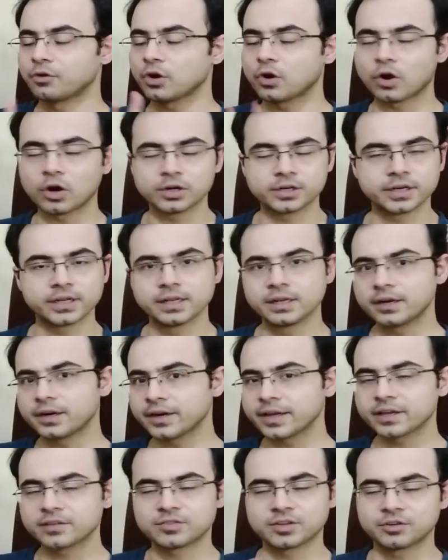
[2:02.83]
record their
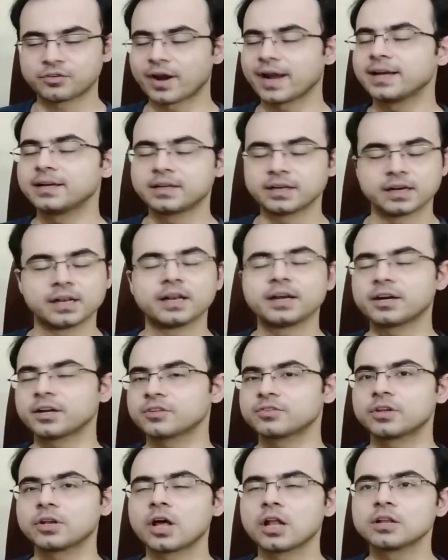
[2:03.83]
lyrics and write their
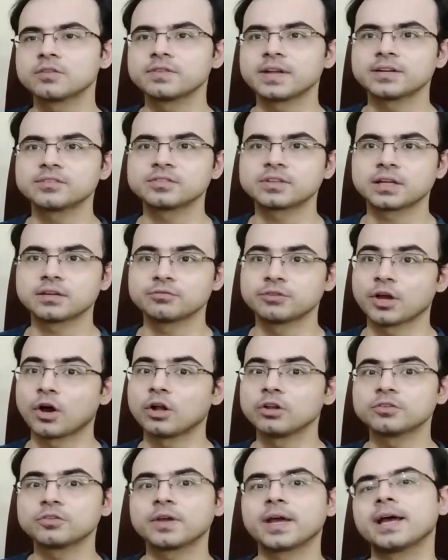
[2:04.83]
lyrics and all of that stuff, they
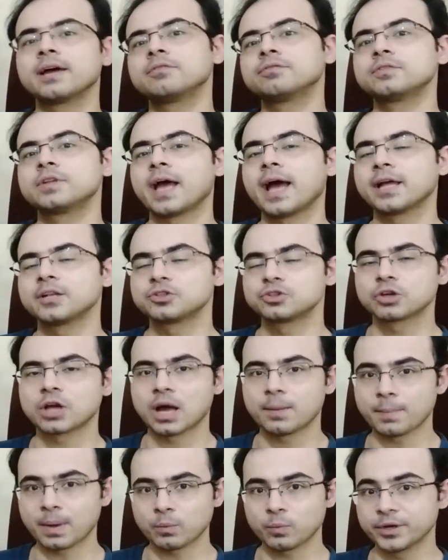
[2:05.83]
also had to
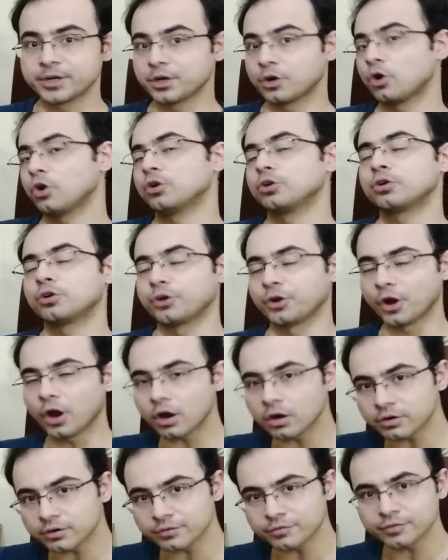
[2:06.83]
come up with their own
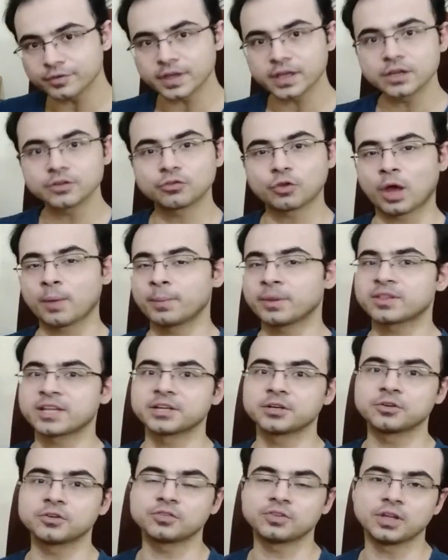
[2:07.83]
choreography. So I'm
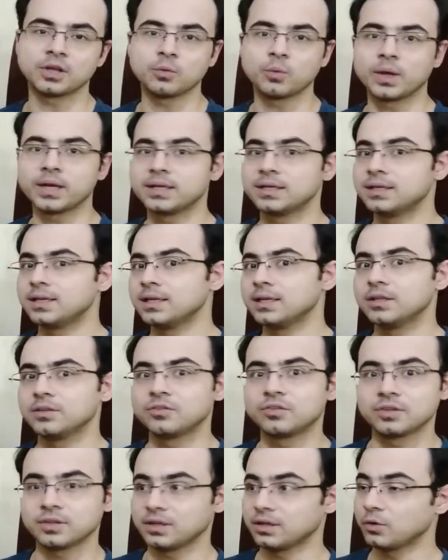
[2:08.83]
excited to see what
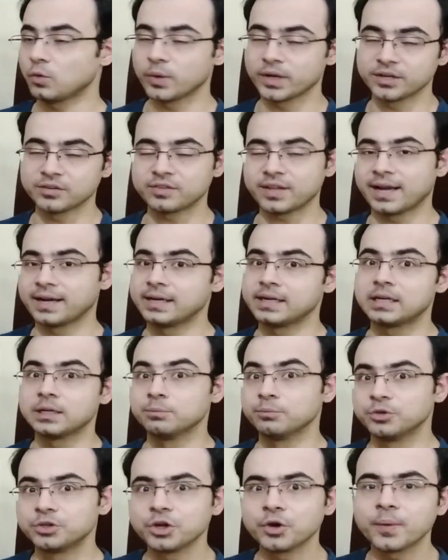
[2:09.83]
these queens ended
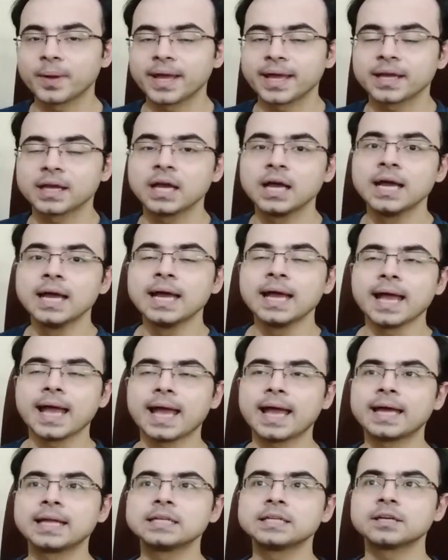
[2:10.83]
up doing.
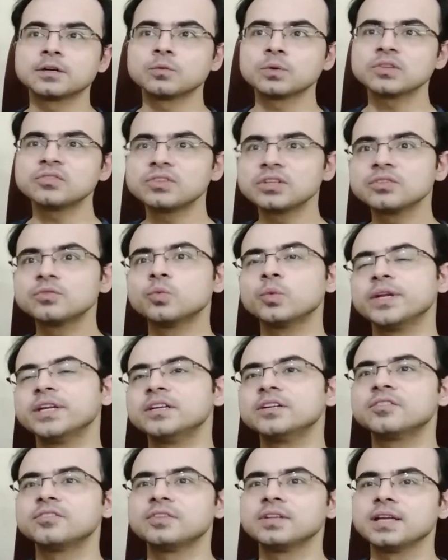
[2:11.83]
And there was this
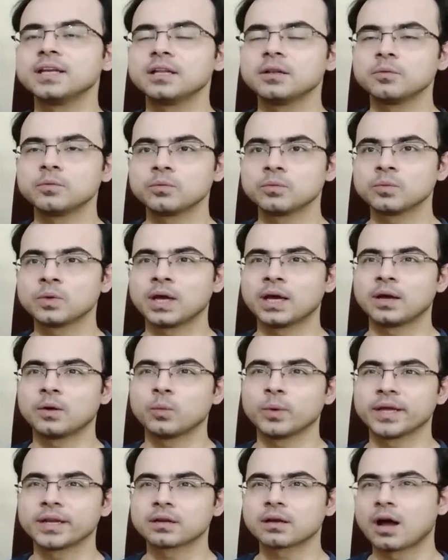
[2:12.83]
weird scene
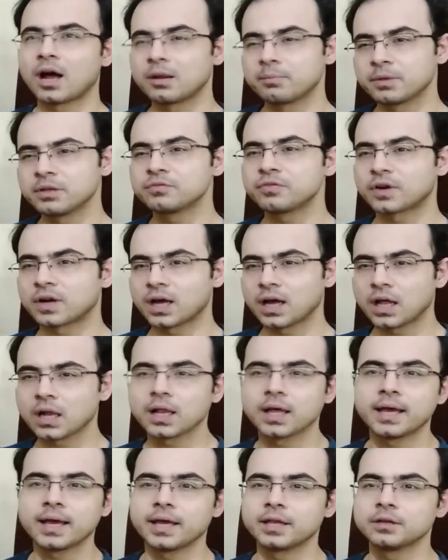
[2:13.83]
with Carmen
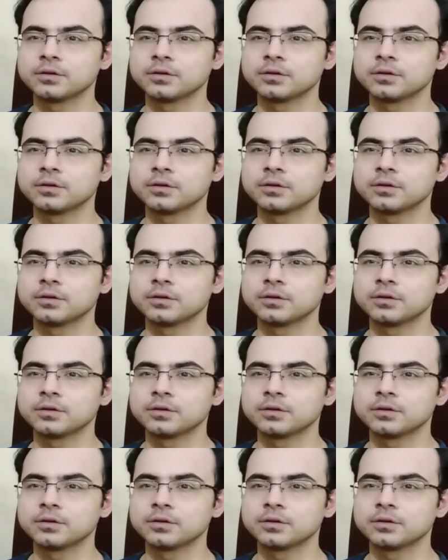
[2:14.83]
Farala